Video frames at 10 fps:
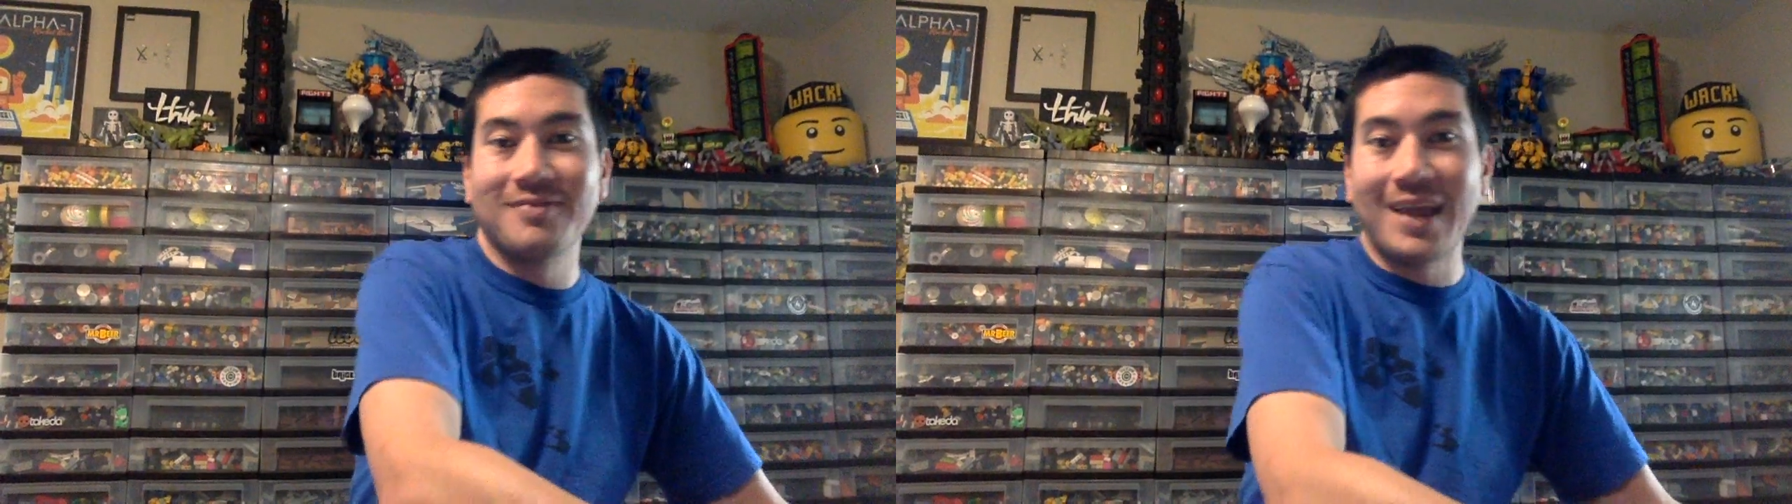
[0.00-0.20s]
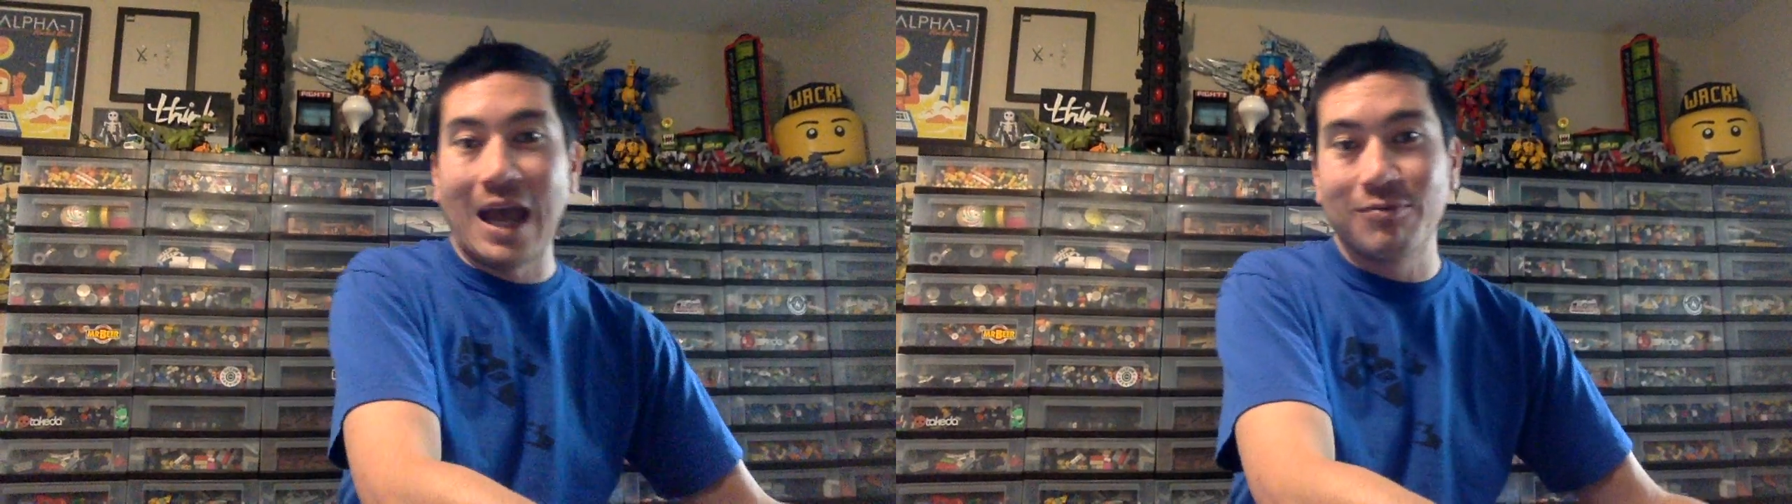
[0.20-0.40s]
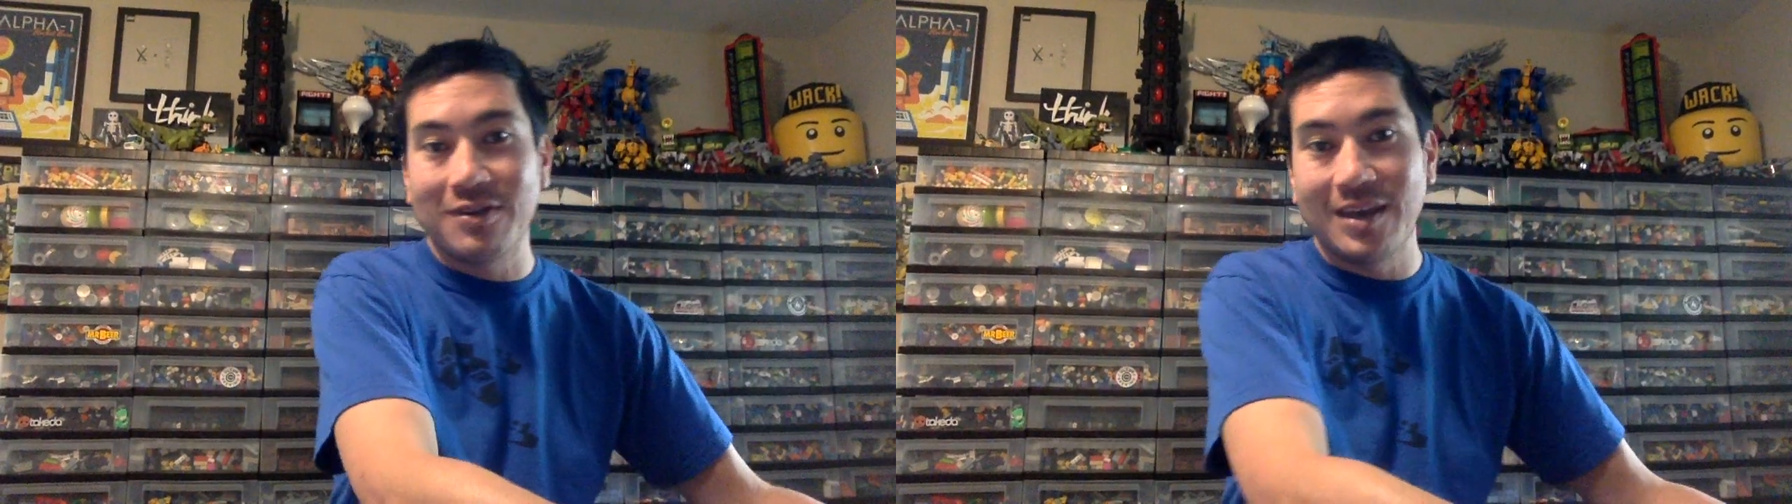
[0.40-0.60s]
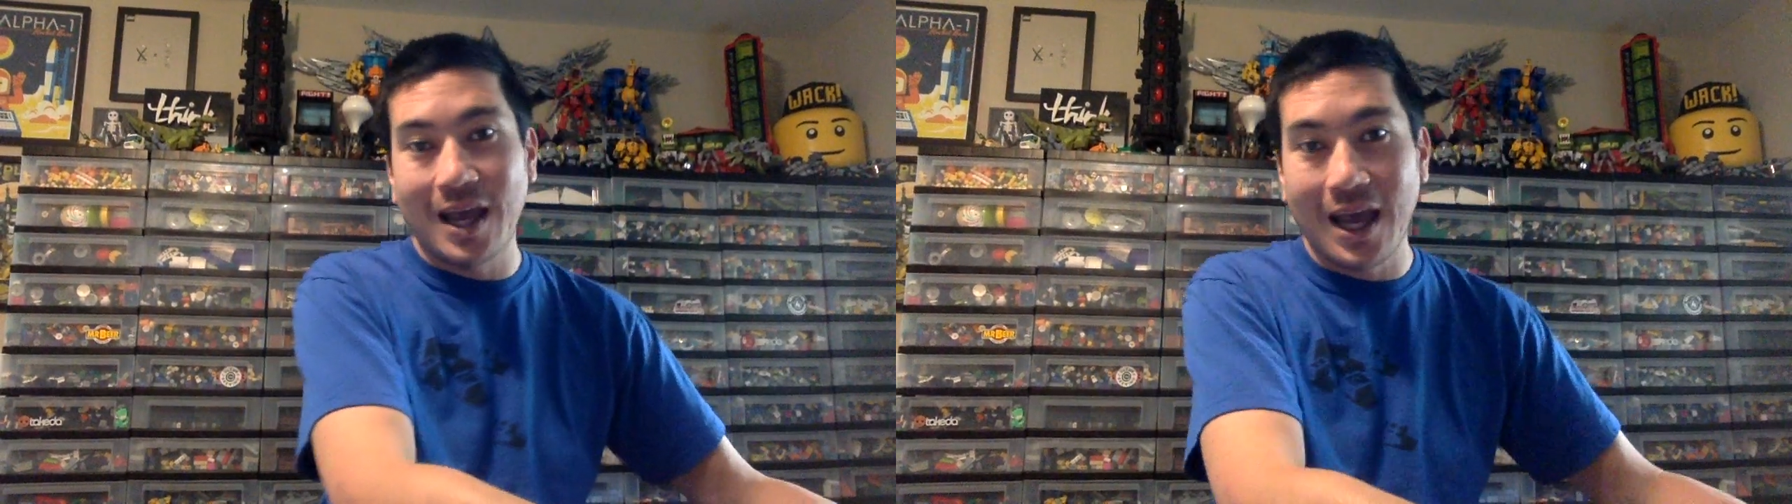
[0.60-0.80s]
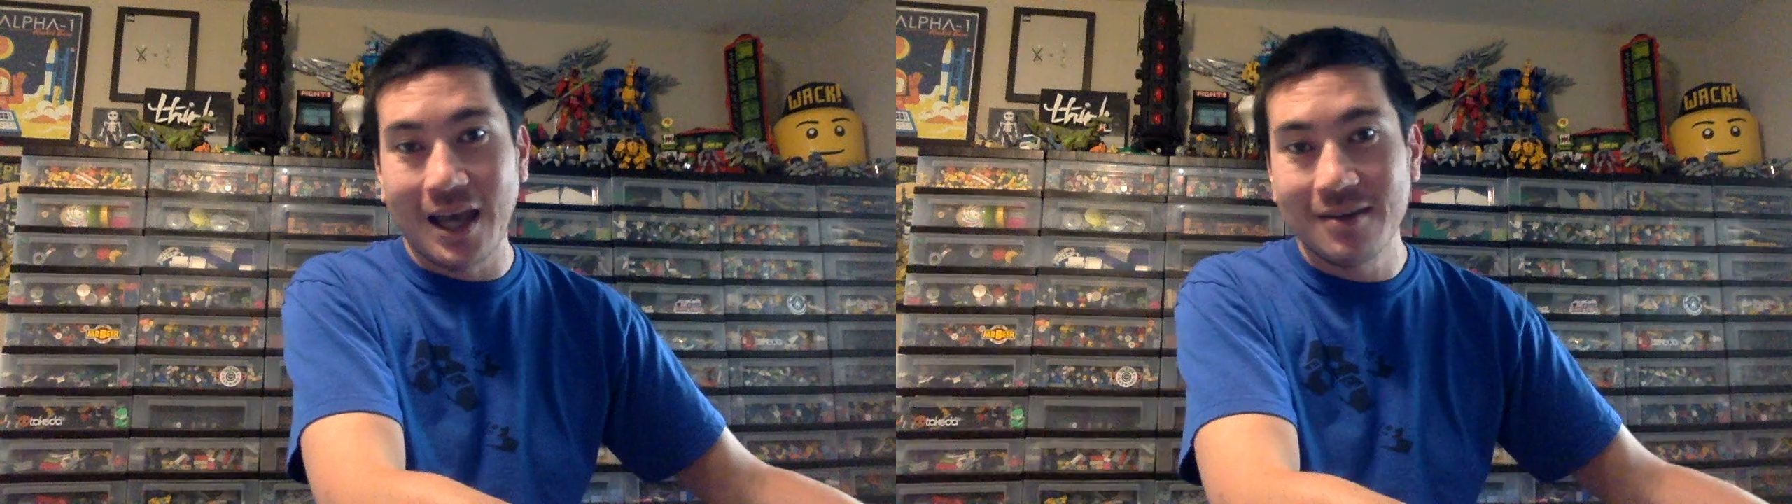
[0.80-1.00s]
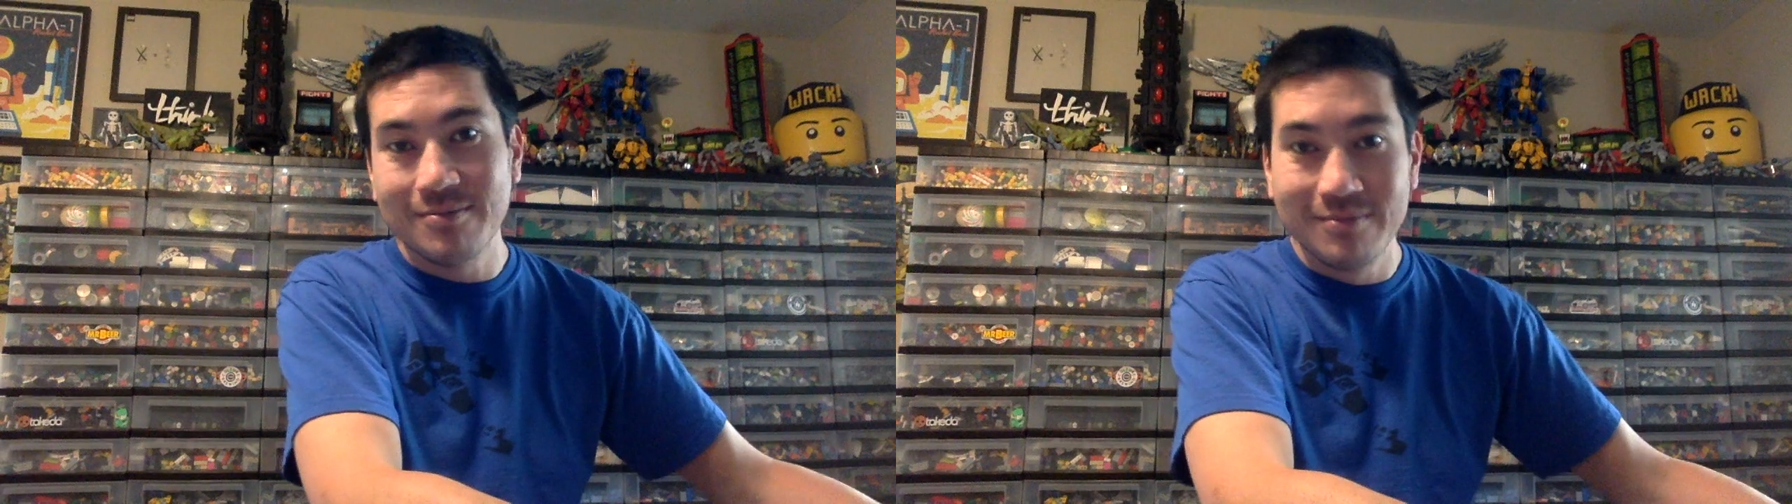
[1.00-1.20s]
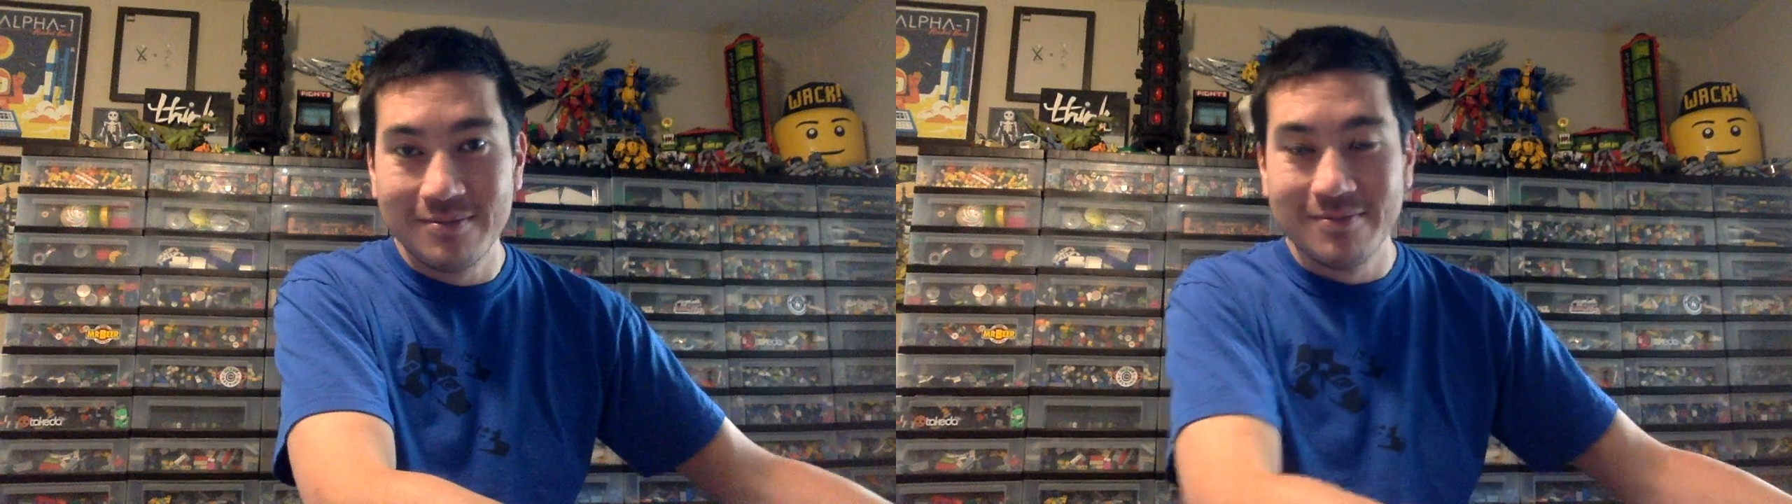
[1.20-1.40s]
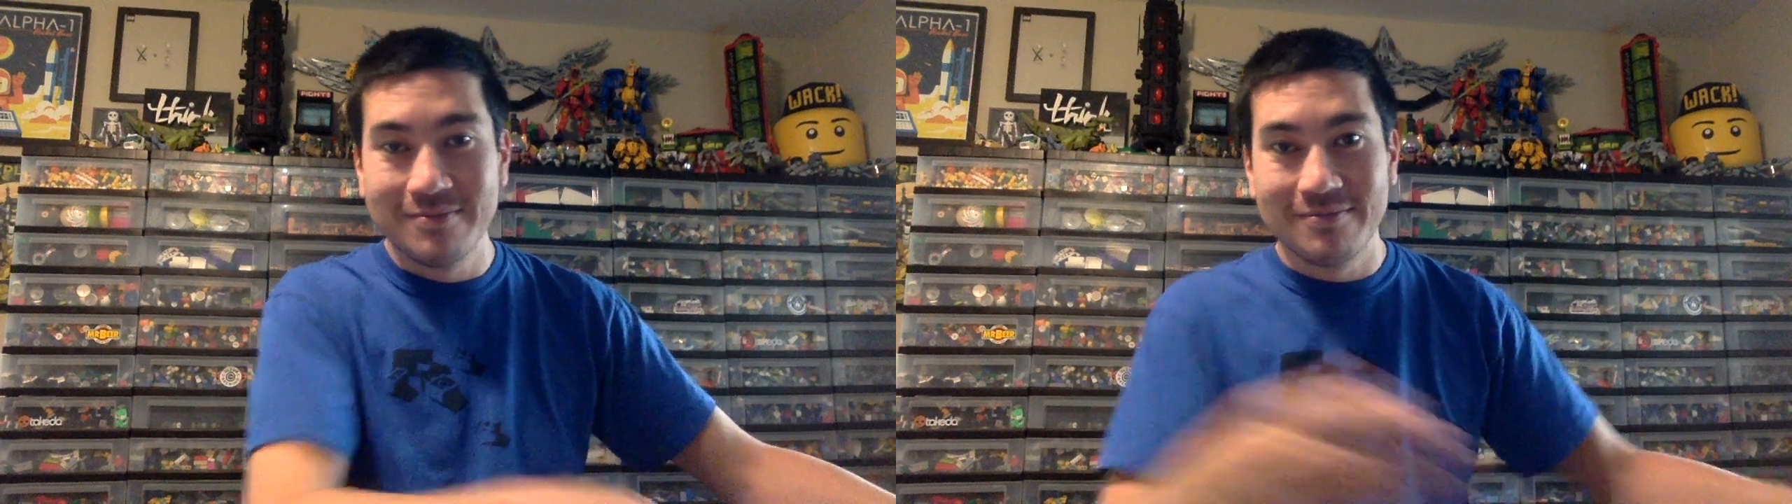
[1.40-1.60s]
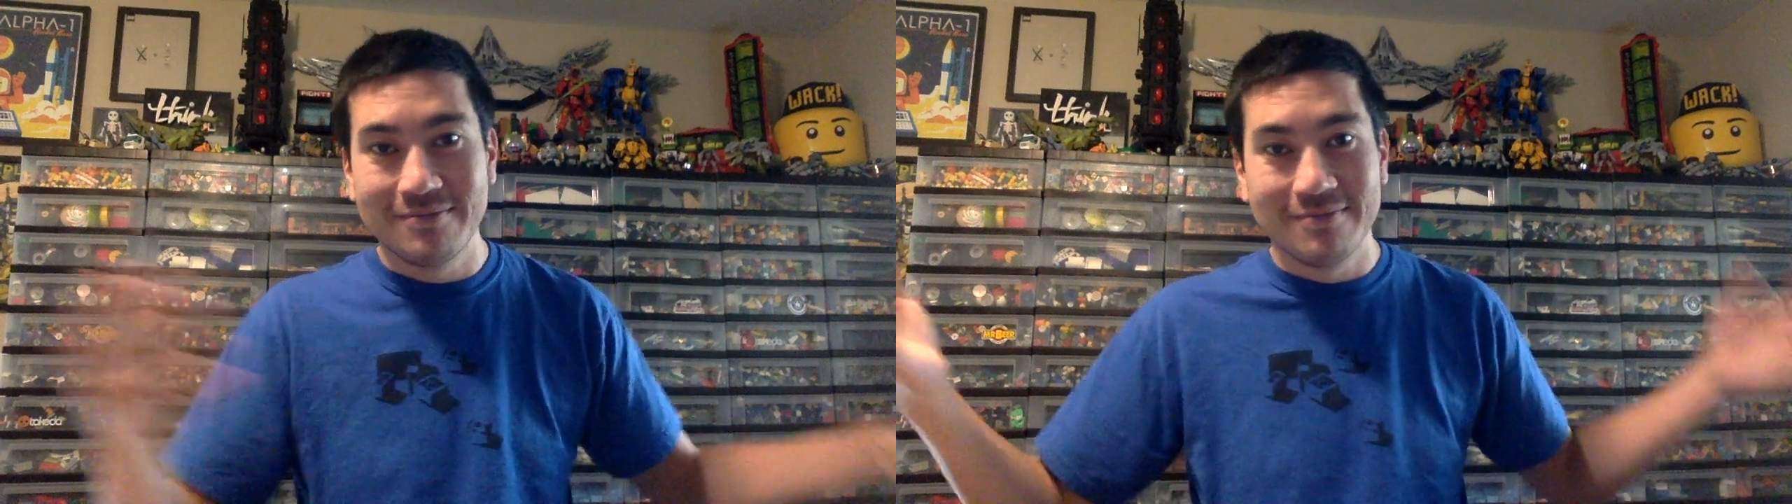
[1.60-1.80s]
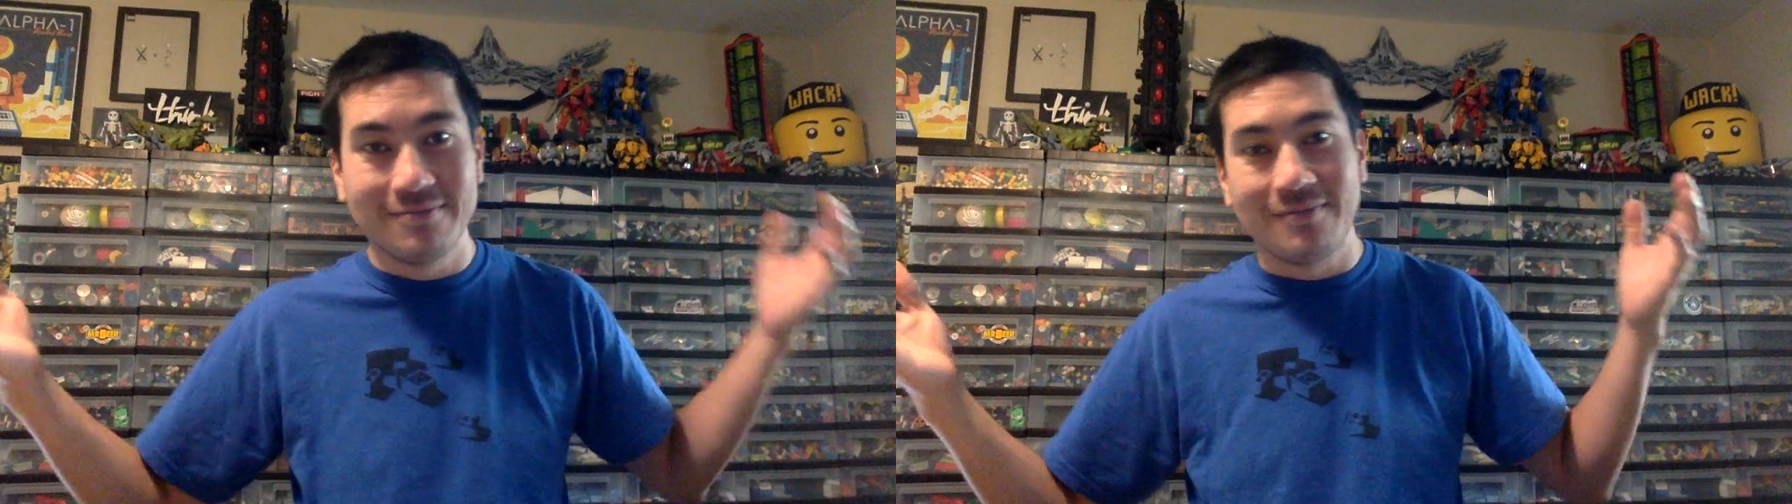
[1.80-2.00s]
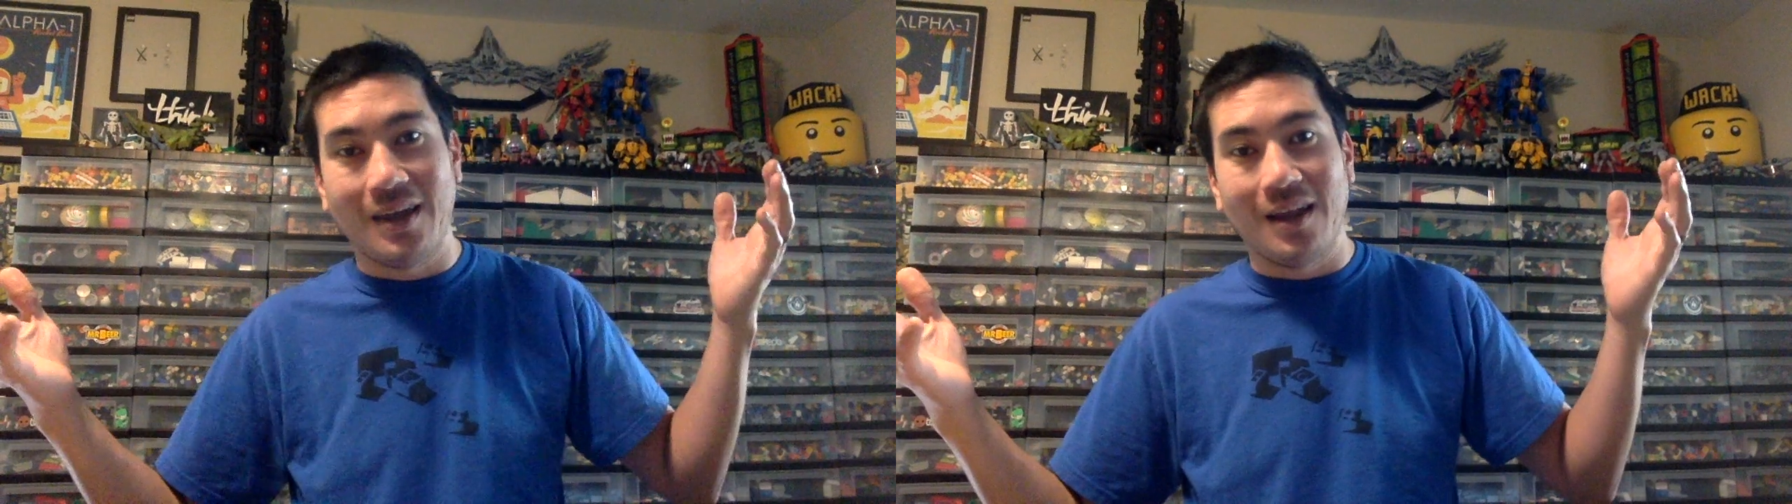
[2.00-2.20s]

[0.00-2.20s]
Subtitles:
FTA. I